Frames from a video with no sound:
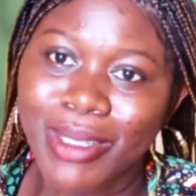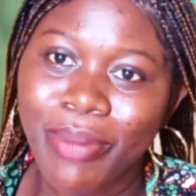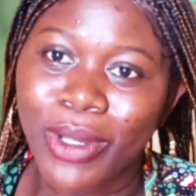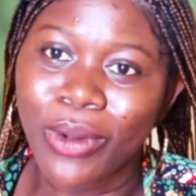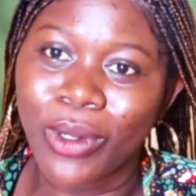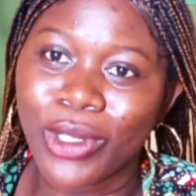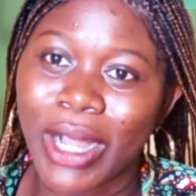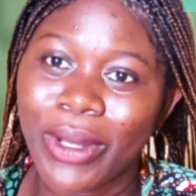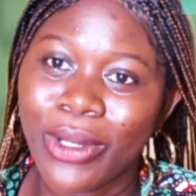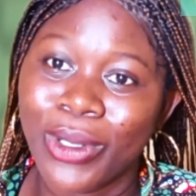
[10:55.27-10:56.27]
simply go,
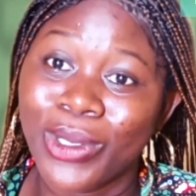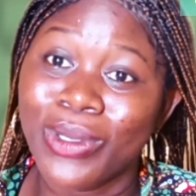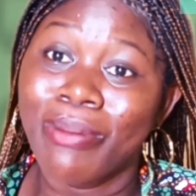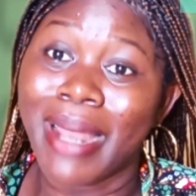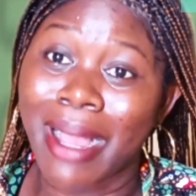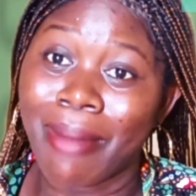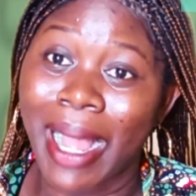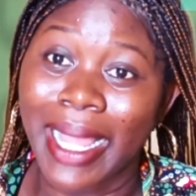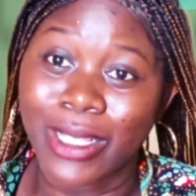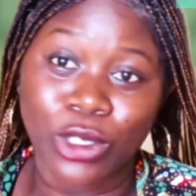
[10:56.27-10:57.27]
you can only go to the black
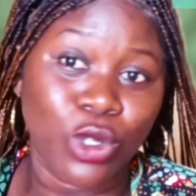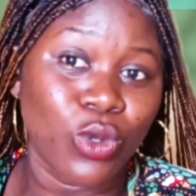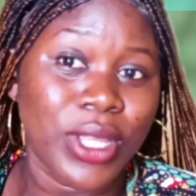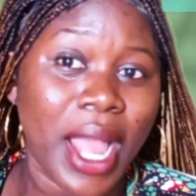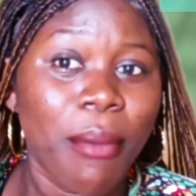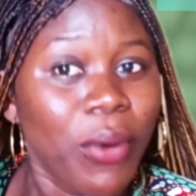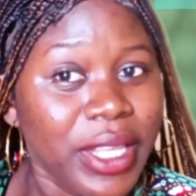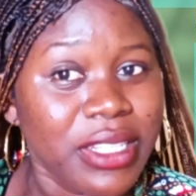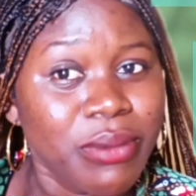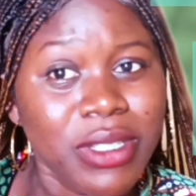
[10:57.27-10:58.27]
market, to the
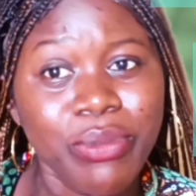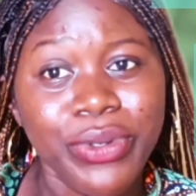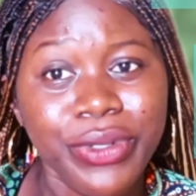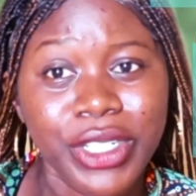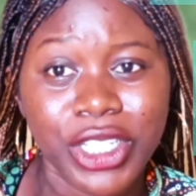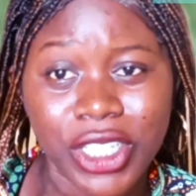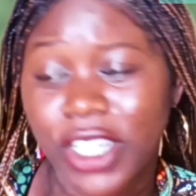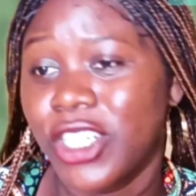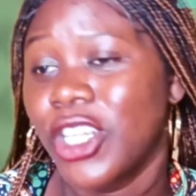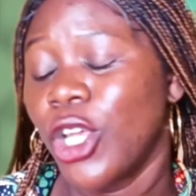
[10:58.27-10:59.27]
Abokis, the Bureau
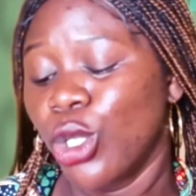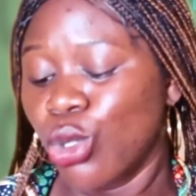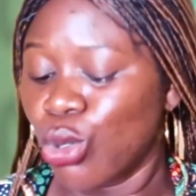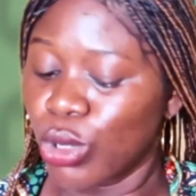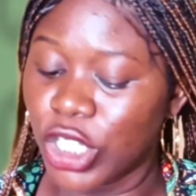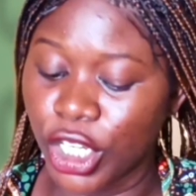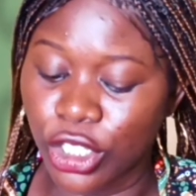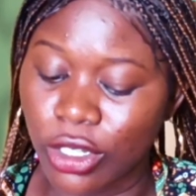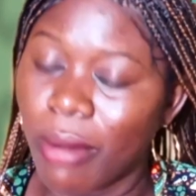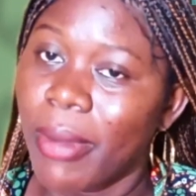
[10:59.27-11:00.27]
d'Exchange, to
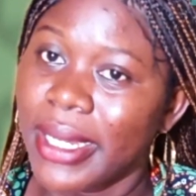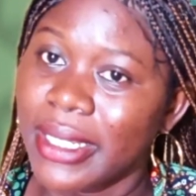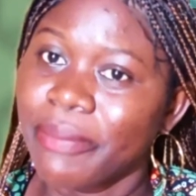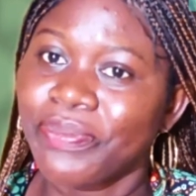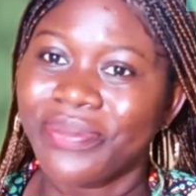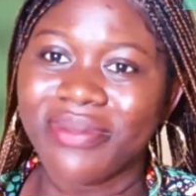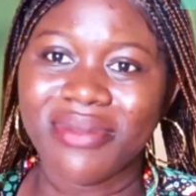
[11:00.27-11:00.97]
change your money.